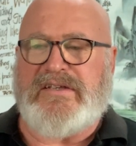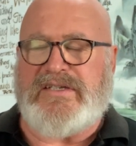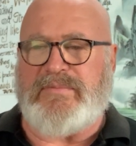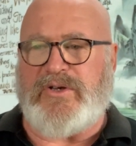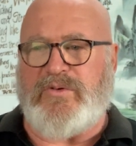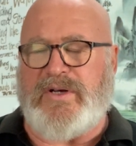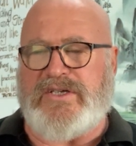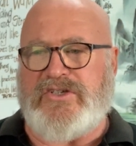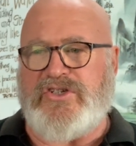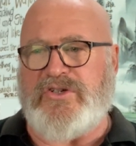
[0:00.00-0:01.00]
typical
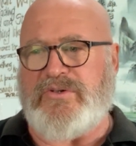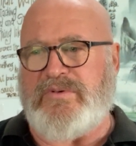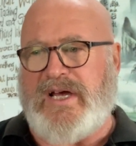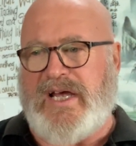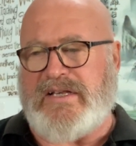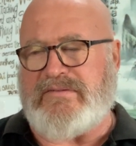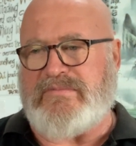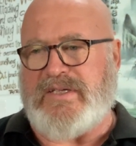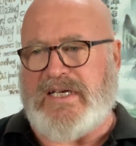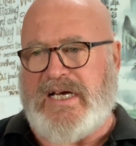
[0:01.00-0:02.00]
when you're new at
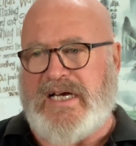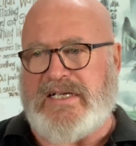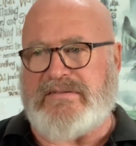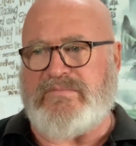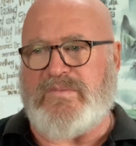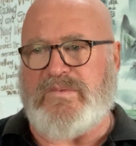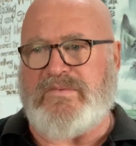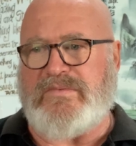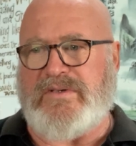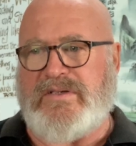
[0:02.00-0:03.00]
the art,
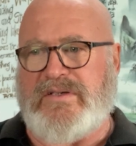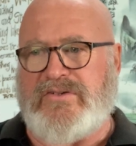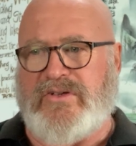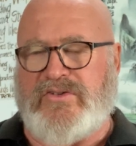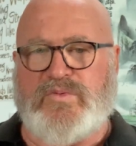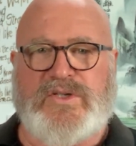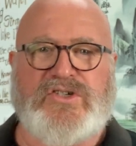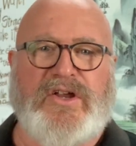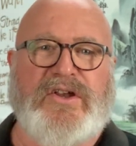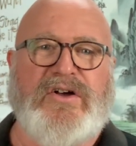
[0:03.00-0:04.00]
you sort of
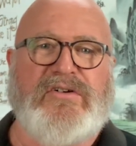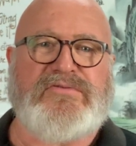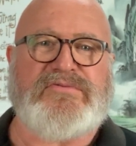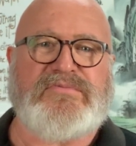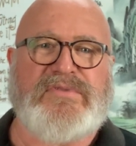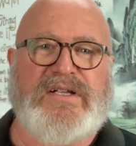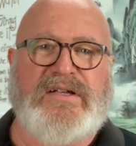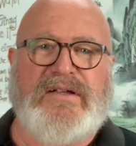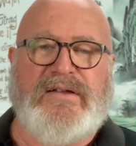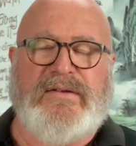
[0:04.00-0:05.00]
switch on and off.
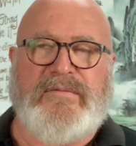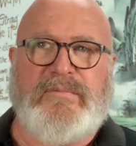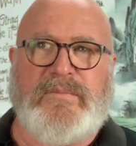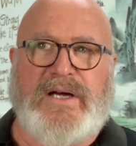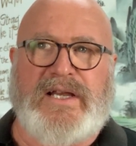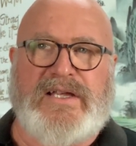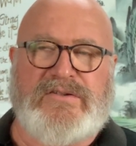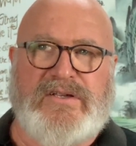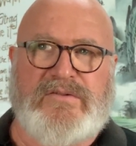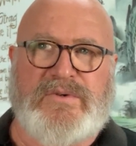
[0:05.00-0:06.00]

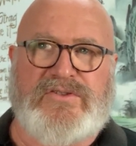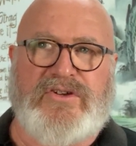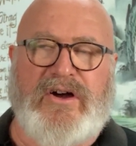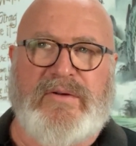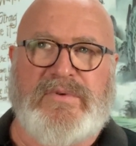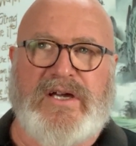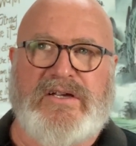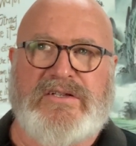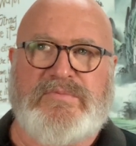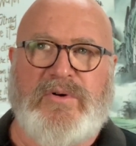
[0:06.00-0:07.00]
But with time
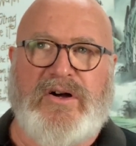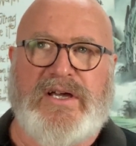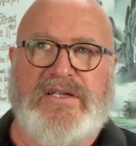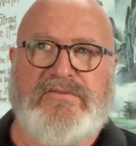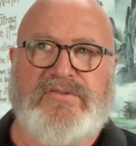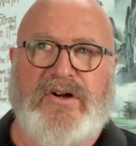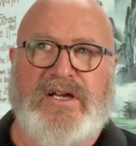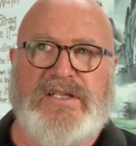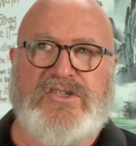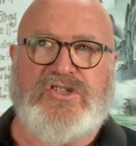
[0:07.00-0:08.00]
goes by, you
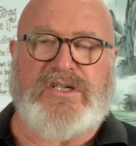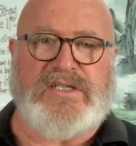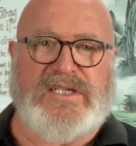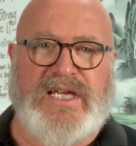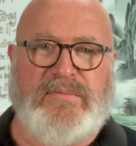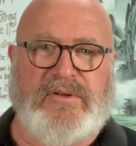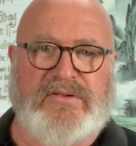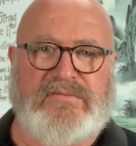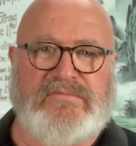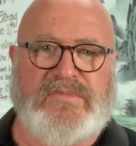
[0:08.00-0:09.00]
find that you can keep it.
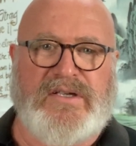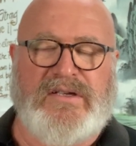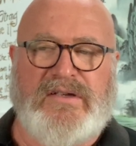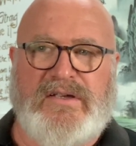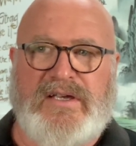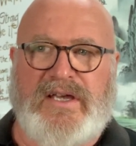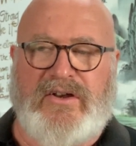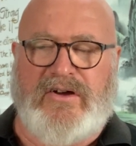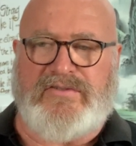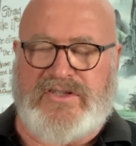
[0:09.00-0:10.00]
And
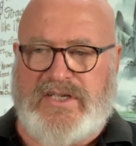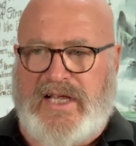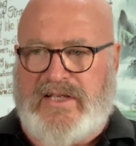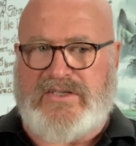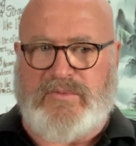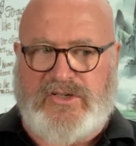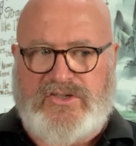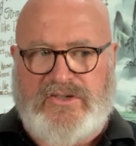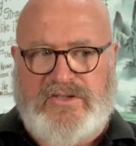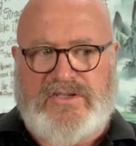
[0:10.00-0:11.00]
I often say that to my
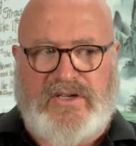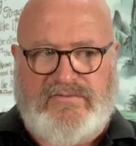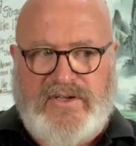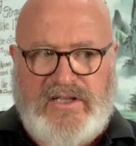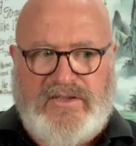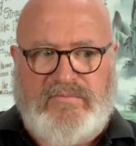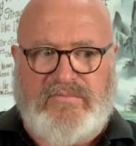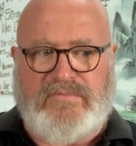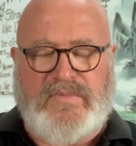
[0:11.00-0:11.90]
students, I feel them